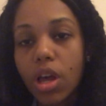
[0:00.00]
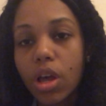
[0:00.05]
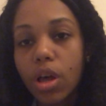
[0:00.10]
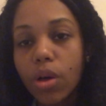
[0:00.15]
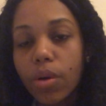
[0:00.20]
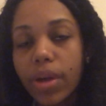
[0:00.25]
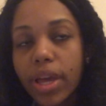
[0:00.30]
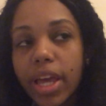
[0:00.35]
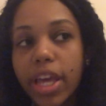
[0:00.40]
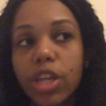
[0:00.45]

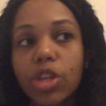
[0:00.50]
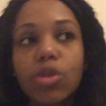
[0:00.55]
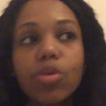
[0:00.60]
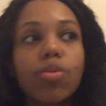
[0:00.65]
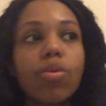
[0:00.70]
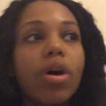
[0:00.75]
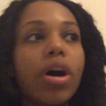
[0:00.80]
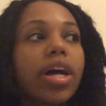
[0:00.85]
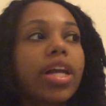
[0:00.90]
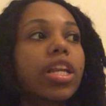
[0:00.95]
Okay, you
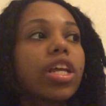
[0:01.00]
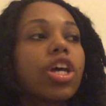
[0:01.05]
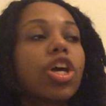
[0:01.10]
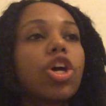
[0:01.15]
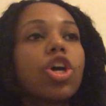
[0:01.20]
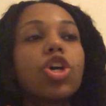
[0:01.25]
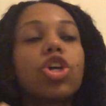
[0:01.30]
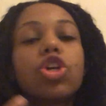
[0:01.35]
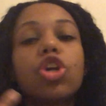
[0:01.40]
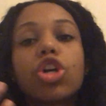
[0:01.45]
want
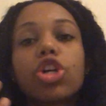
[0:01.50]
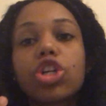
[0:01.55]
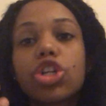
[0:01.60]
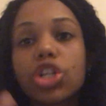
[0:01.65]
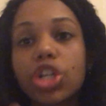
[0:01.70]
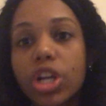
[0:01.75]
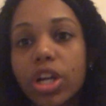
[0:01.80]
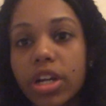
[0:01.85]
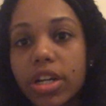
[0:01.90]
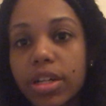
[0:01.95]
your
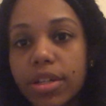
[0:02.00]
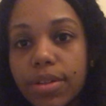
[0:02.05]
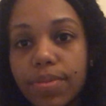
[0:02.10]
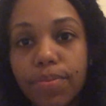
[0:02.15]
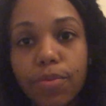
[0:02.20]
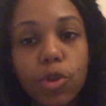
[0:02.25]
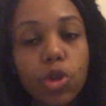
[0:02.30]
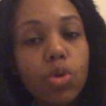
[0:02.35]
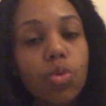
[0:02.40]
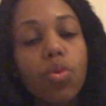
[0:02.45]
shirt,
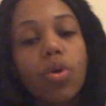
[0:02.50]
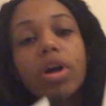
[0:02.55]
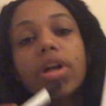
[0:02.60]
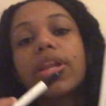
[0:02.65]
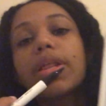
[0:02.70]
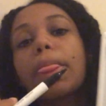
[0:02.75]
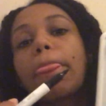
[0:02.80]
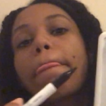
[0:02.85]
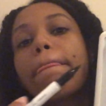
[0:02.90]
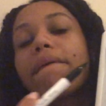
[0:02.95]

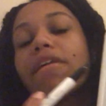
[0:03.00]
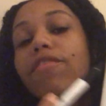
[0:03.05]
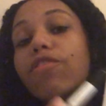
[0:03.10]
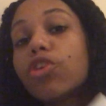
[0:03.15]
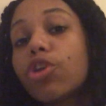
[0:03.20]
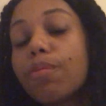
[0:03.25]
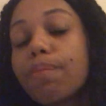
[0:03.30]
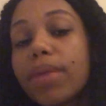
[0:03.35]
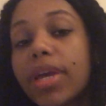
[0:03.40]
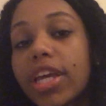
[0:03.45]
if you're
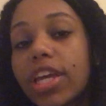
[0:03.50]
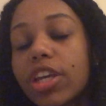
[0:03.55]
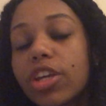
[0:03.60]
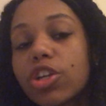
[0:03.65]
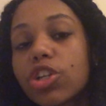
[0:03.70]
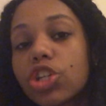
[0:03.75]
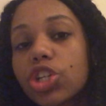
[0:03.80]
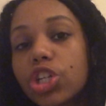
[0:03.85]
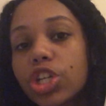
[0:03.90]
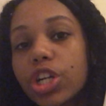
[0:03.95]
making a
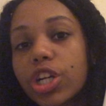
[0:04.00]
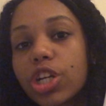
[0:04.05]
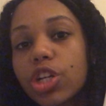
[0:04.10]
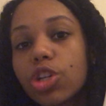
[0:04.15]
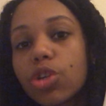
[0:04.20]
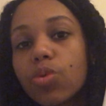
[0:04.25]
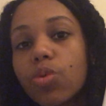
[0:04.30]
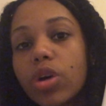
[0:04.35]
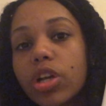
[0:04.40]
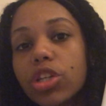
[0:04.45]
shirt, you
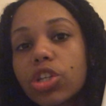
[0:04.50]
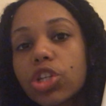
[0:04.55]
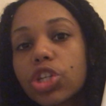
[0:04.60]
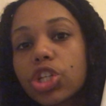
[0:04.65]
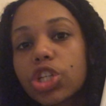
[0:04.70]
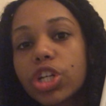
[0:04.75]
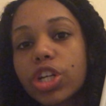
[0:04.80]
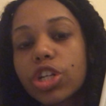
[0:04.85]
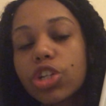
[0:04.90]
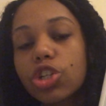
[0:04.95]
want the
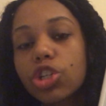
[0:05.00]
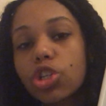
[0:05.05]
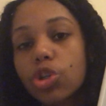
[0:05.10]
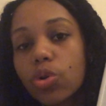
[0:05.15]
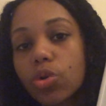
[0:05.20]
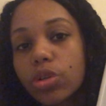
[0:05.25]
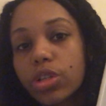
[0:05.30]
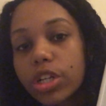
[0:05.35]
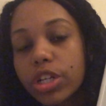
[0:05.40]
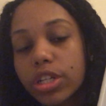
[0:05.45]
shirt
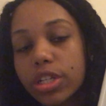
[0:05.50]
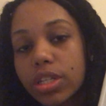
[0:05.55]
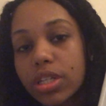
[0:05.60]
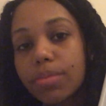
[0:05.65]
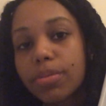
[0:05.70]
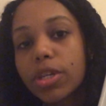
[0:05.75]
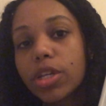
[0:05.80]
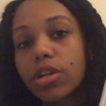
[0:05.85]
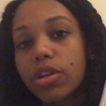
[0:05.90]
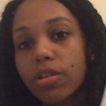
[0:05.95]
shoulders to
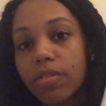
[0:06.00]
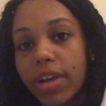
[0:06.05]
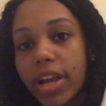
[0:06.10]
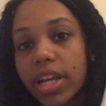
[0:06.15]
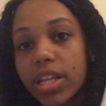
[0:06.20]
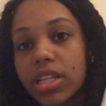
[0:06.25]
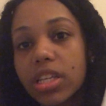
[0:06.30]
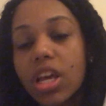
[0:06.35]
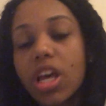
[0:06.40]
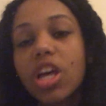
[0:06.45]
be
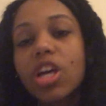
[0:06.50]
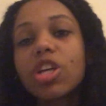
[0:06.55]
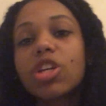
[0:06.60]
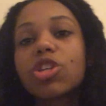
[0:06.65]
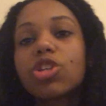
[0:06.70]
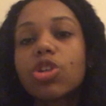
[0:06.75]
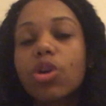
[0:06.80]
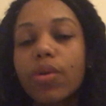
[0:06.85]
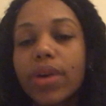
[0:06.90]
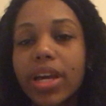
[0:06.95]
correct.
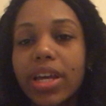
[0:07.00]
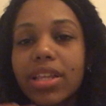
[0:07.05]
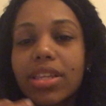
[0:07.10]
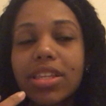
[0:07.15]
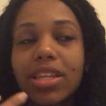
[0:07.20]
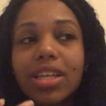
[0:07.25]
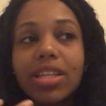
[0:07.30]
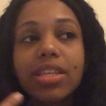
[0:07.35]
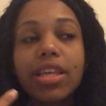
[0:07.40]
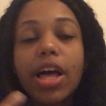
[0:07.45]
So
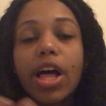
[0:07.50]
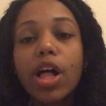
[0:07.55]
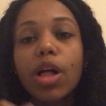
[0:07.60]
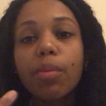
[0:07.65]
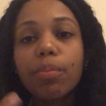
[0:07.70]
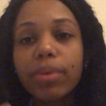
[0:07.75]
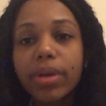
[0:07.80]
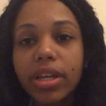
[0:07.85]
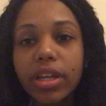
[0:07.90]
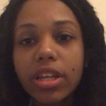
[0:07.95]
it's
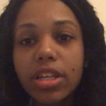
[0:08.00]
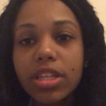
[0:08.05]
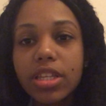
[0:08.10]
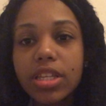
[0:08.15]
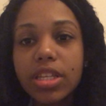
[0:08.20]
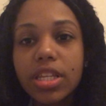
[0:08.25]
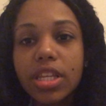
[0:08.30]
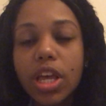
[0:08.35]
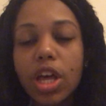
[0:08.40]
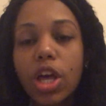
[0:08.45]
helping
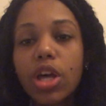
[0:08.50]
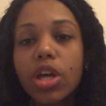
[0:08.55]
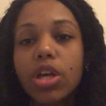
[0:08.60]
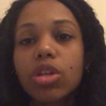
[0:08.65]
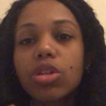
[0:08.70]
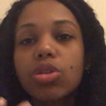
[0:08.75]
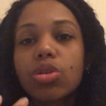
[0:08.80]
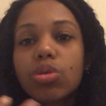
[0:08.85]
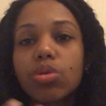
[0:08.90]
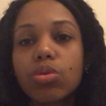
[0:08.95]
us
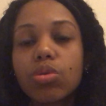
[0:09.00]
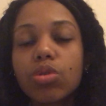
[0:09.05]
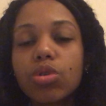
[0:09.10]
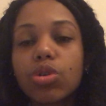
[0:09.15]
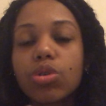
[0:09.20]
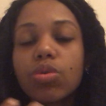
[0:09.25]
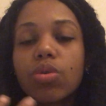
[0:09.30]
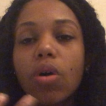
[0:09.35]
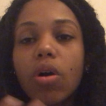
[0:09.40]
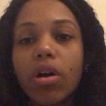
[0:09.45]
to
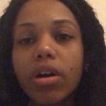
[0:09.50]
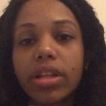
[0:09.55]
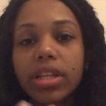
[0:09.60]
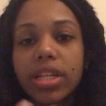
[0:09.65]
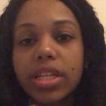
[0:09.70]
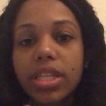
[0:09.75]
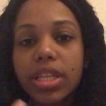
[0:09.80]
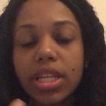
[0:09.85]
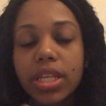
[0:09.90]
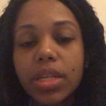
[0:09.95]
do all these
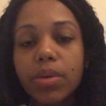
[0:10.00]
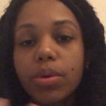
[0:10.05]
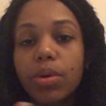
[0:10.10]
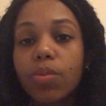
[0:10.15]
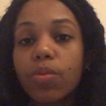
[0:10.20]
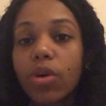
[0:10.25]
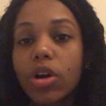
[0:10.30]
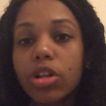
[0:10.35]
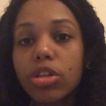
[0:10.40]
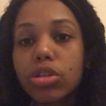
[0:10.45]
things that we
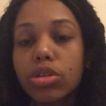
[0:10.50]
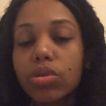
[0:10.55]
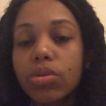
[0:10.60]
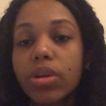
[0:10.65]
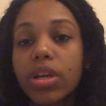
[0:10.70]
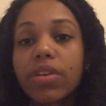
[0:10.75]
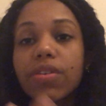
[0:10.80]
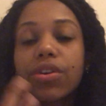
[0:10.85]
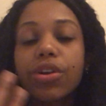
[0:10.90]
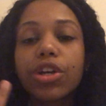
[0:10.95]
want to.
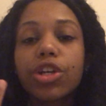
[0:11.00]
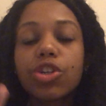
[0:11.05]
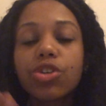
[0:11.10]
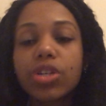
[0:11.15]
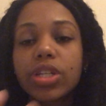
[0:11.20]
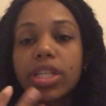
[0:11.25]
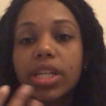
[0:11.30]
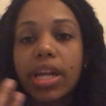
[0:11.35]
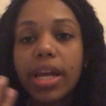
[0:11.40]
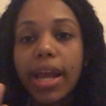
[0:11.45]
If you're
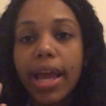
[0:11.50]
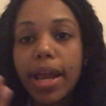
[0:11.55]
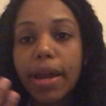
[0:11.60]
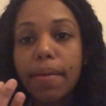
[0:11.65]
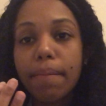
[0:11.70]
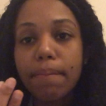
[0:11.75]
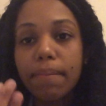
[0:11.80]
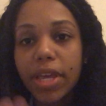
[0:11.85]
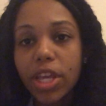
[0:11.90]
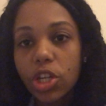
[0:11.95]
interested in
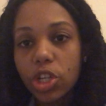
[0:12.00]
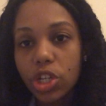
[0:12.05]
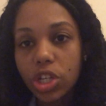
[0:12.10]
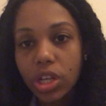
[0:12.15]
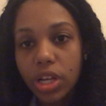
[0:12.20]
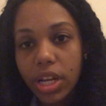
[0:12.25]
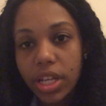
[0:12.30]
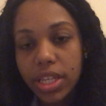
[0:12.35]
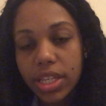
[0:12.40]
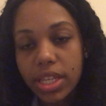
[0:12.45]
animation,
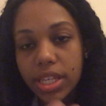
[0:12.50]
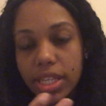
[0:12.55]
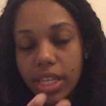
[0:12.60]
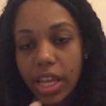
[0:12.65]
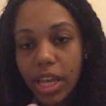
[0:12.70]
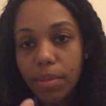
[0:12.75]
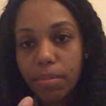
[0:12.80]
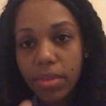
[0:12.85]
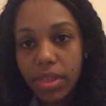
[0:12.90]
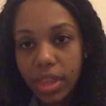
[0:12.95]
it's the
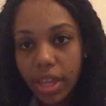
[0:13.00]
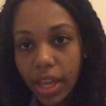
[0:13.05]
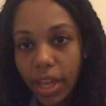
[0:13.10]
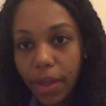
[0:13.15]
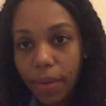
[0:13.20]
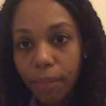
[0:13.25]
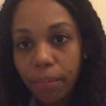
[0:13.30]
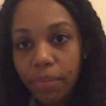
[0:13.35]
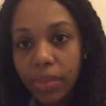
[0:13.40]
same thing.